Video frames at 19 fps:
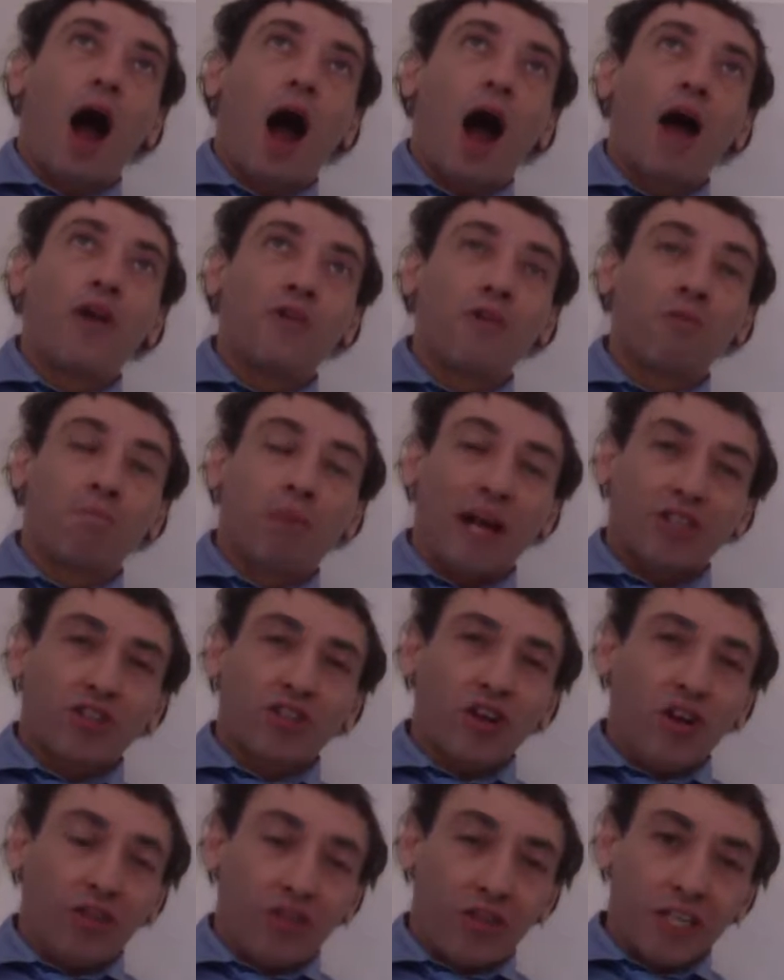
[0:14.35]
You
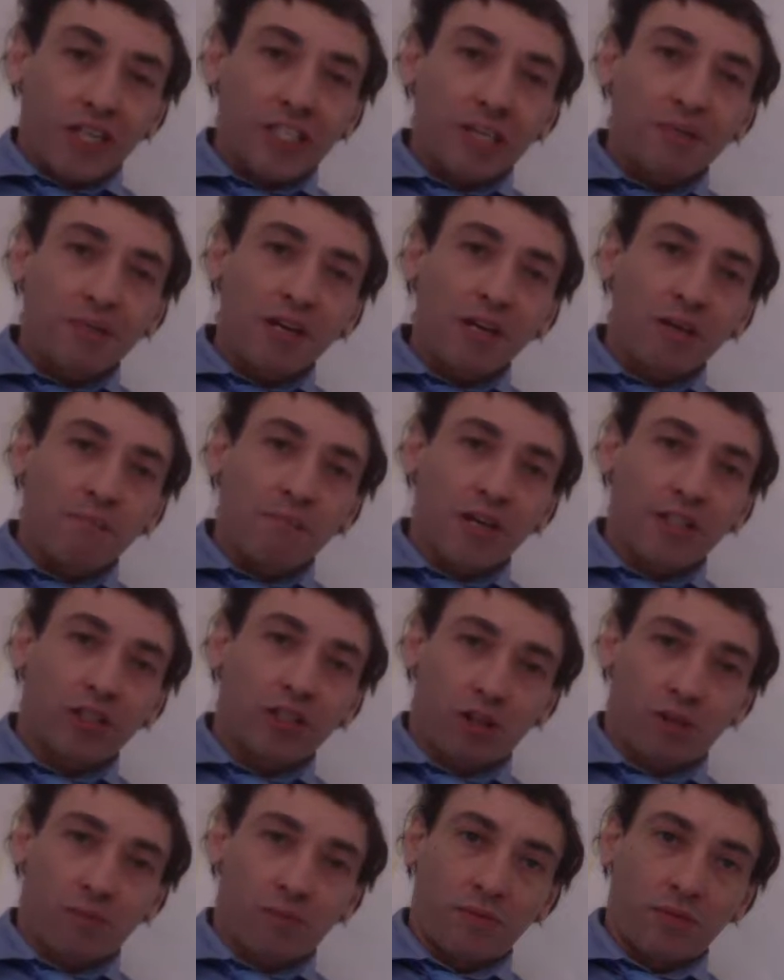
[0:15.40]
betcha that this could be your
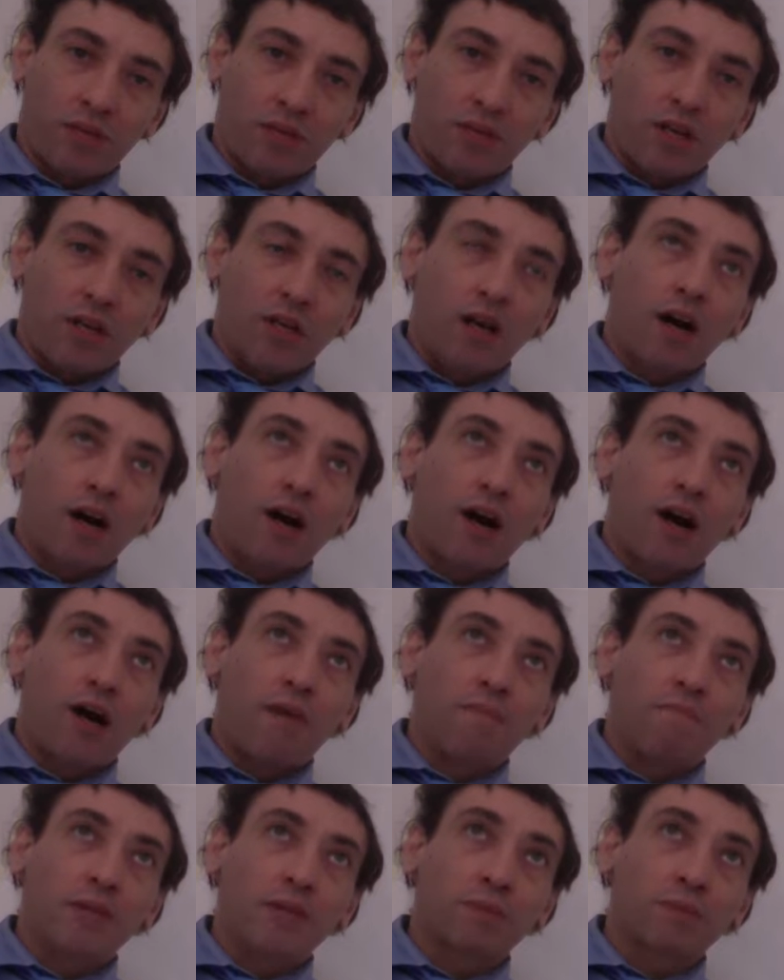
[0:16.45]
midterm,
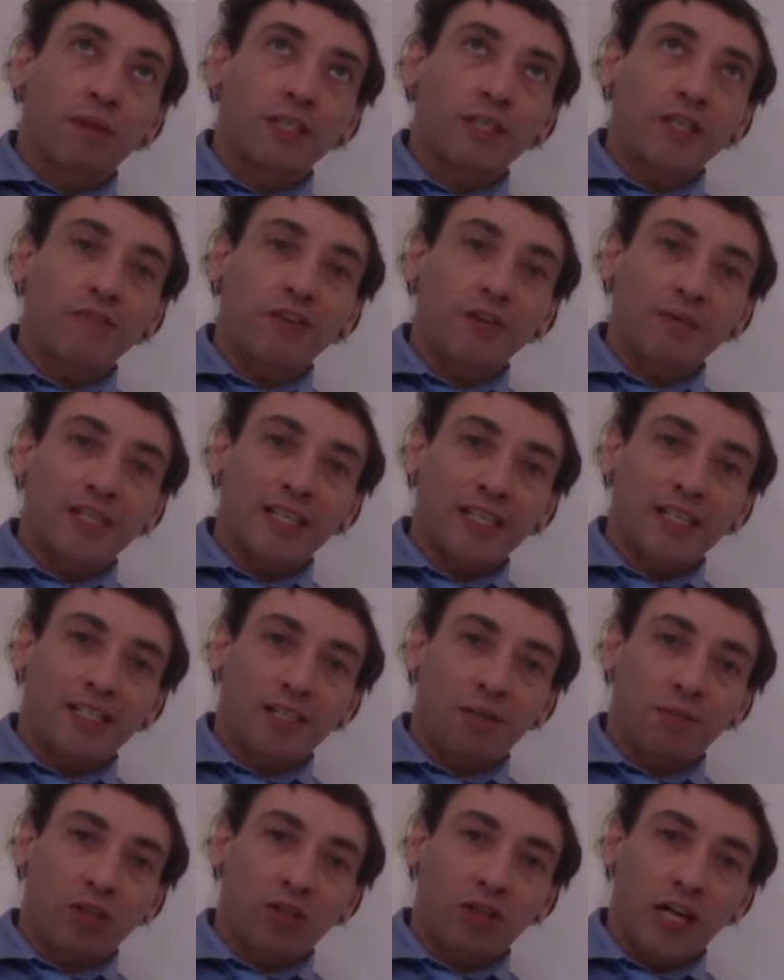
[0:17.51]
especially if you're going to be taking a
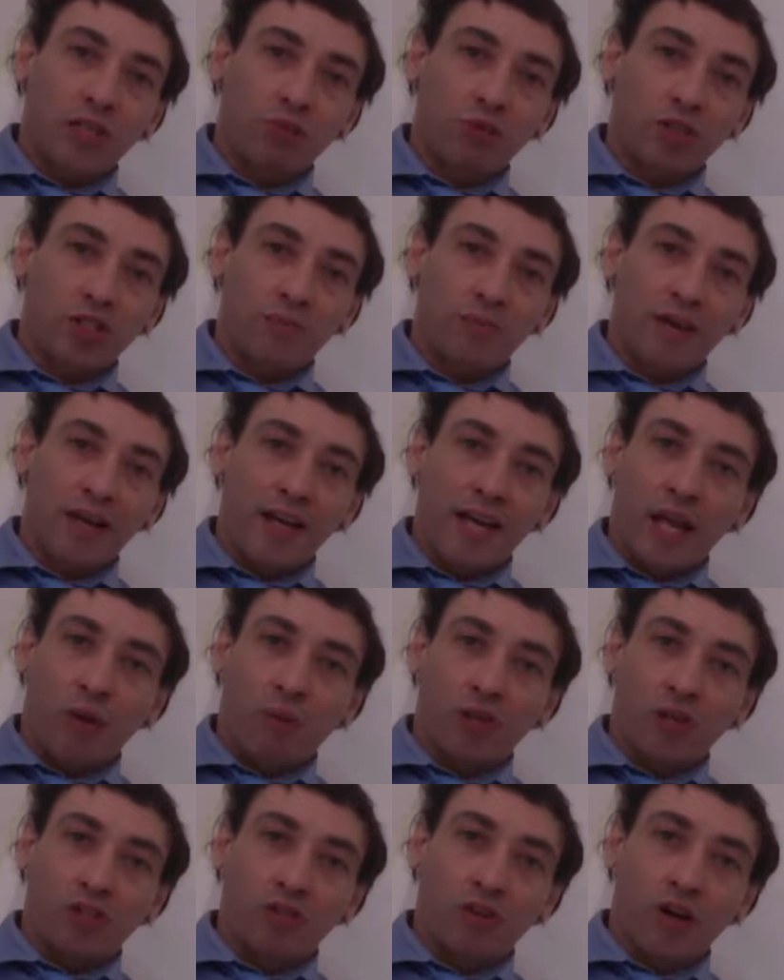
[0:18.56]
summer class where it's about 8
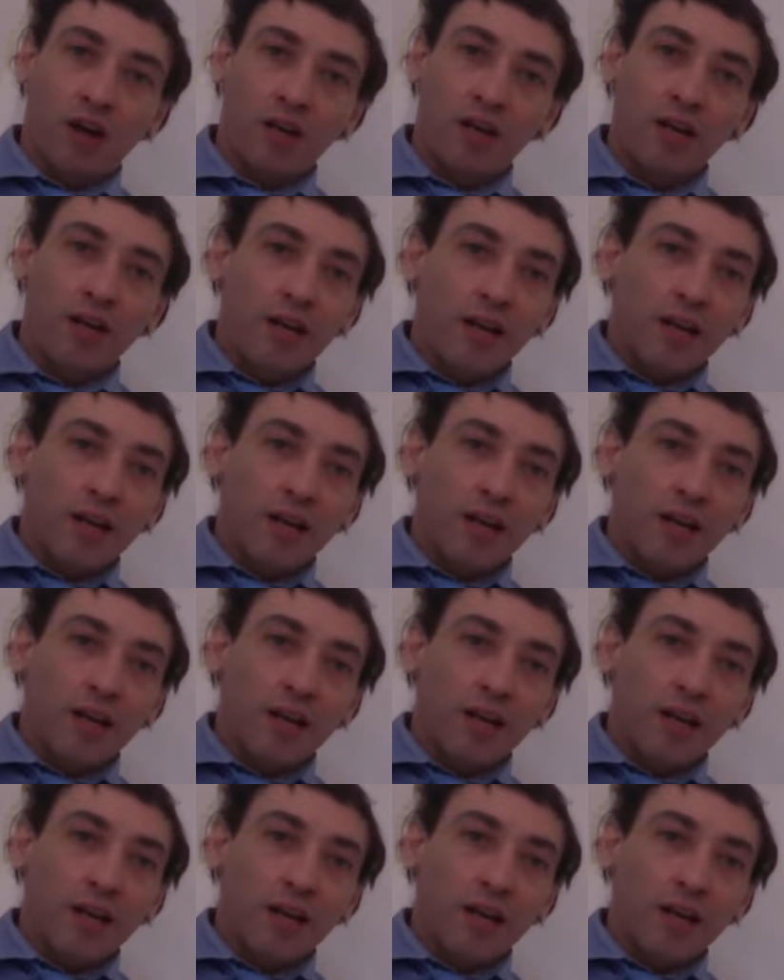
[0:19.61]
weeks long.